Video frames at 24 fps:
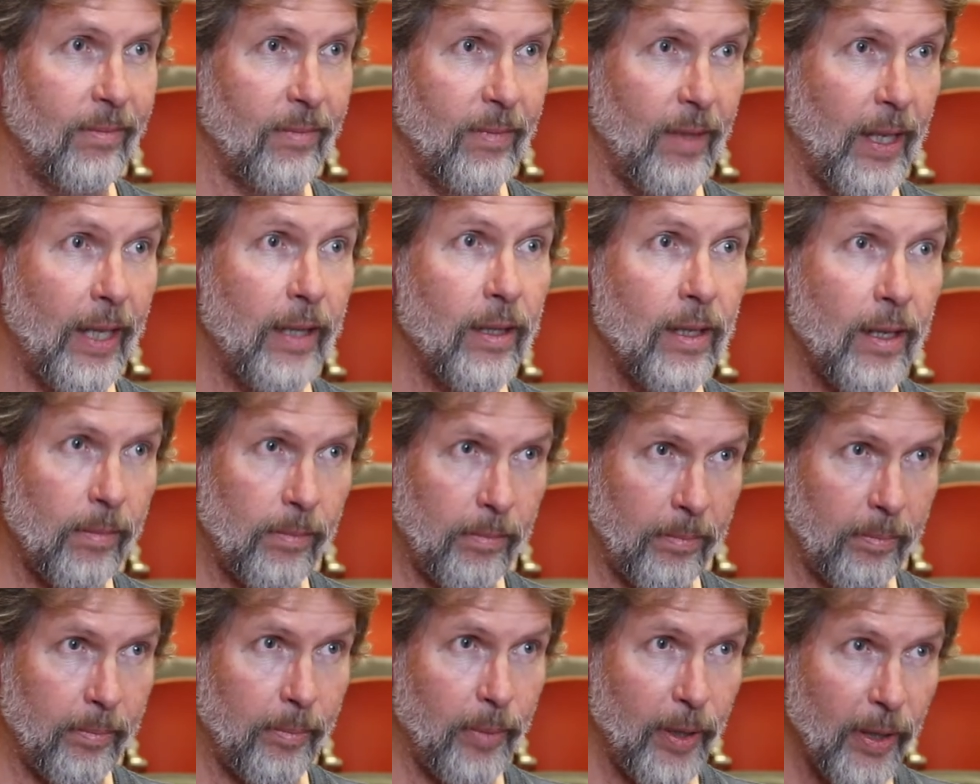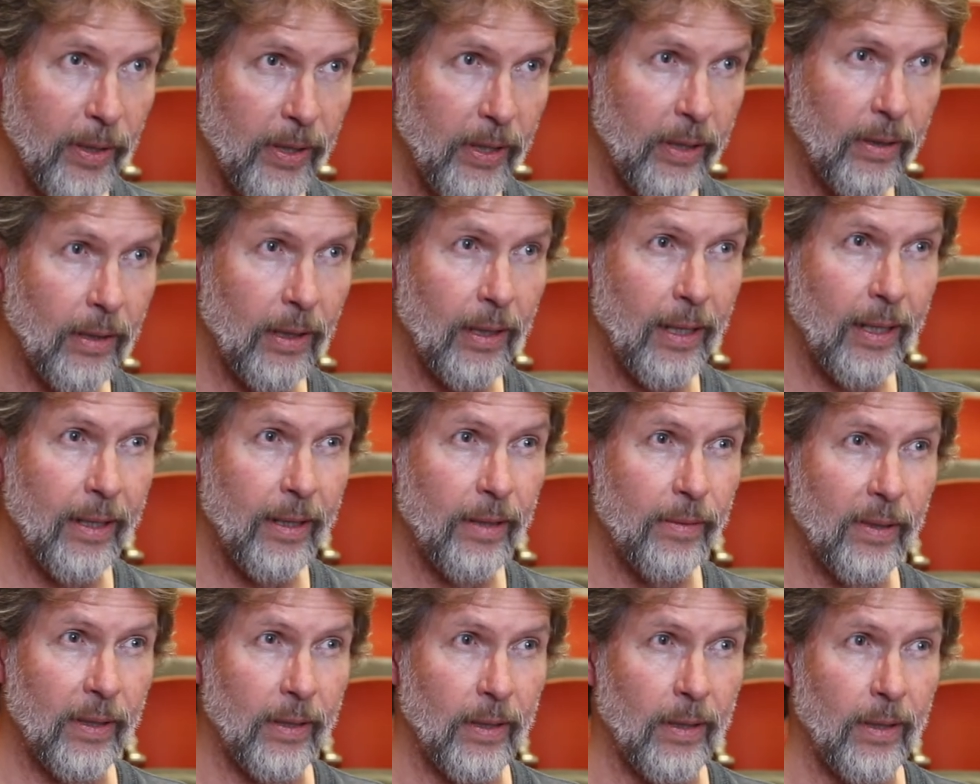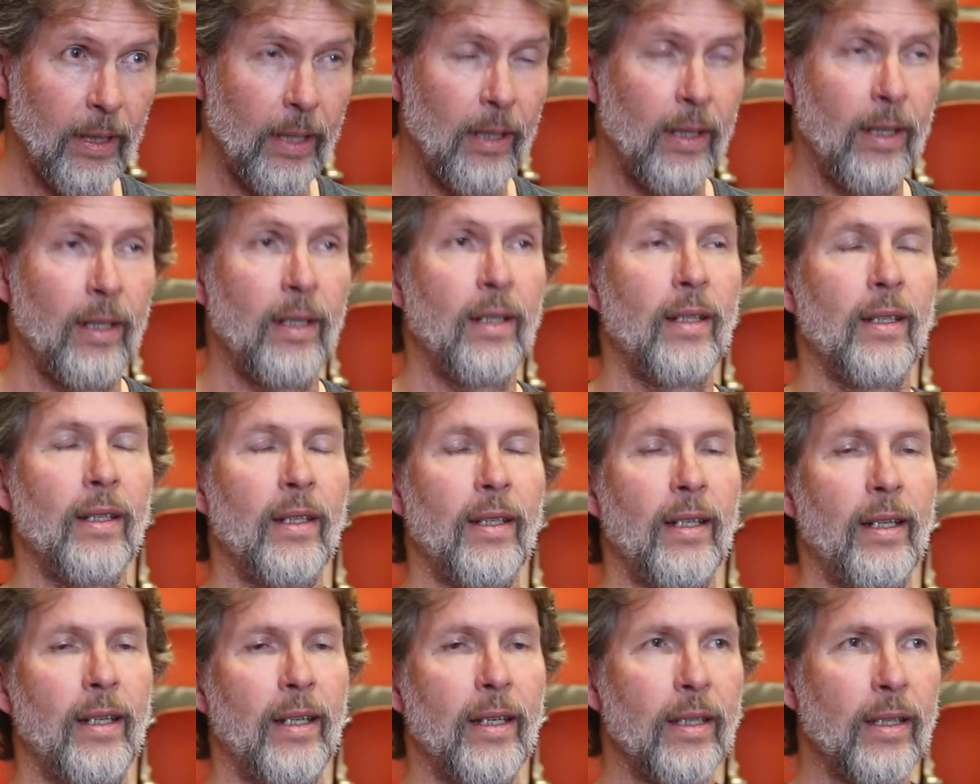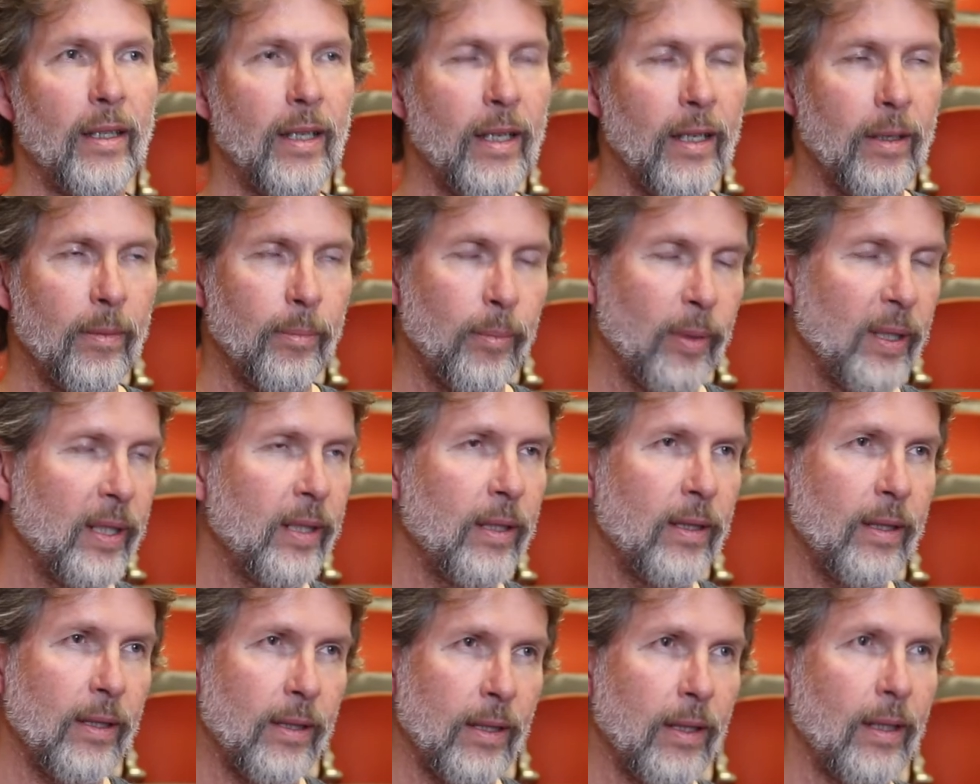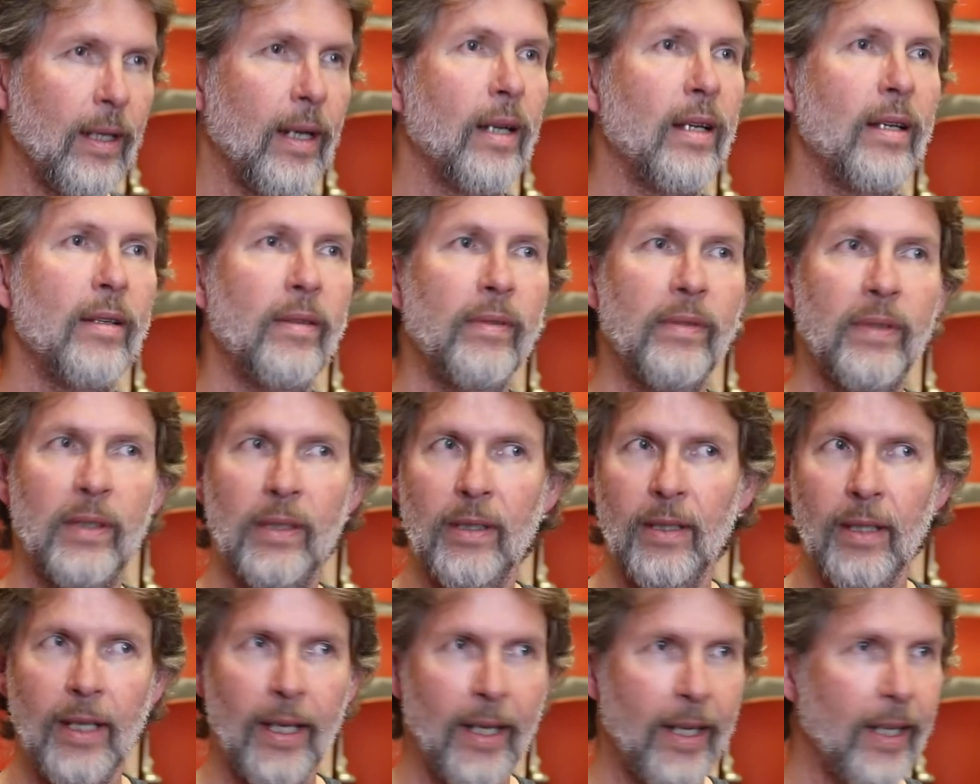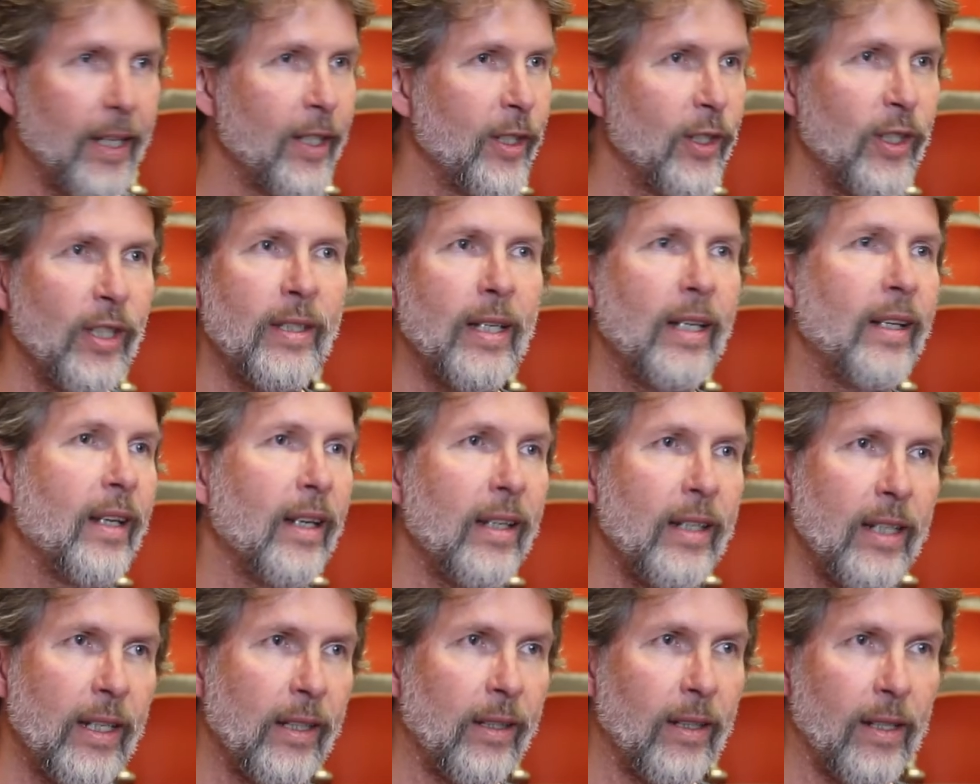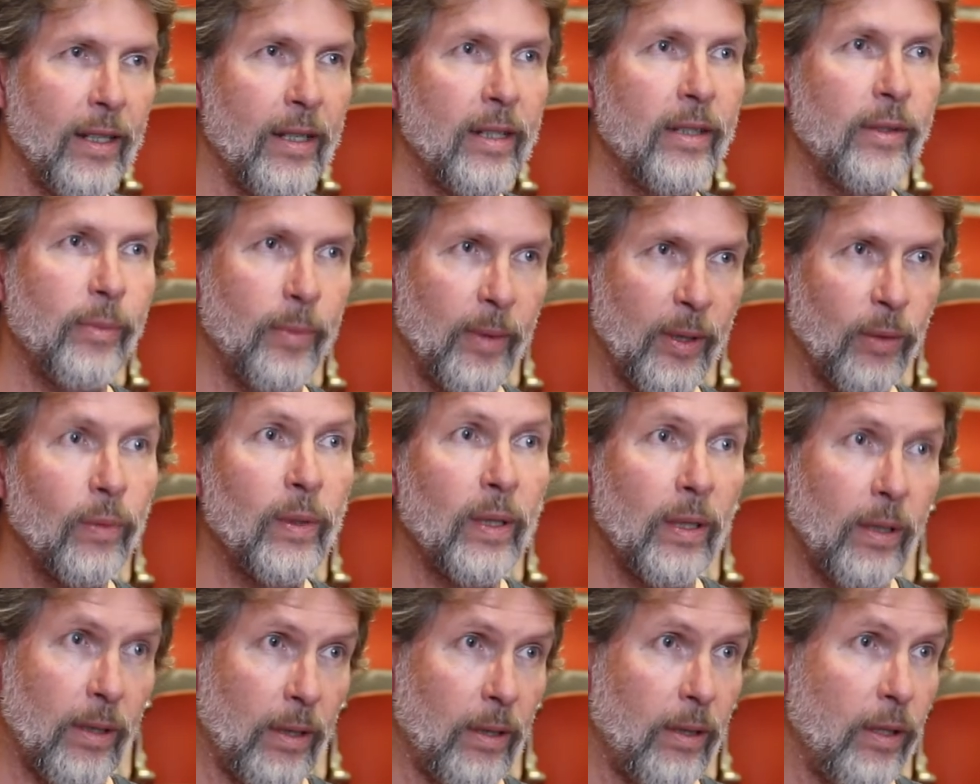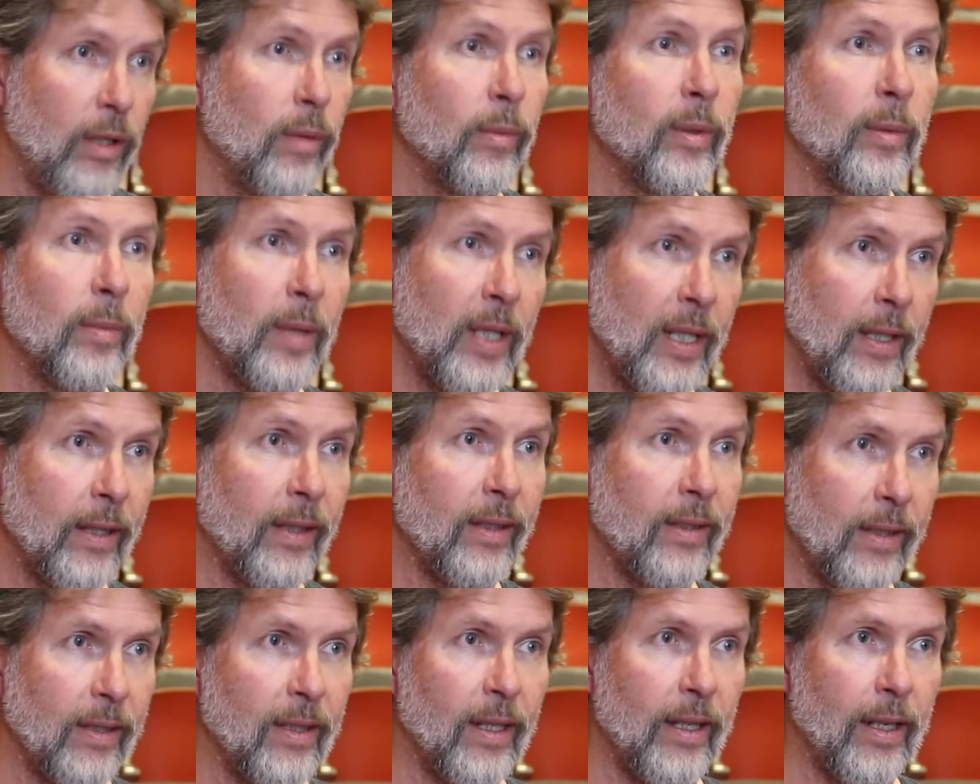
in their personal lives, in their business lives, just in any engagement with human beings.